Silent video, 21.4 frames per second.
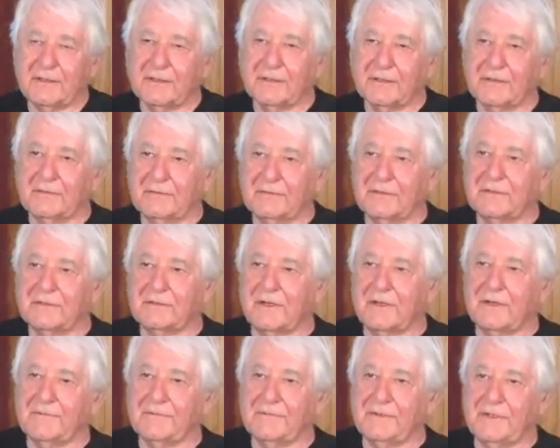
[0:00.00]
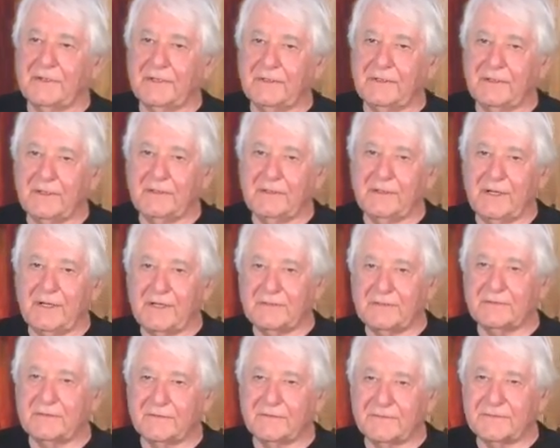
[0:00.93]
uh, discovery in, in the
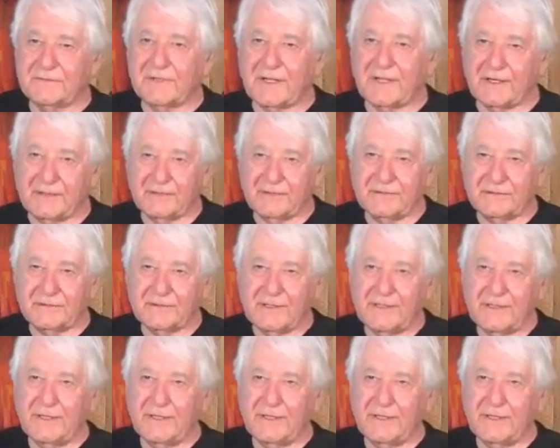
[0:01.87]
history of science.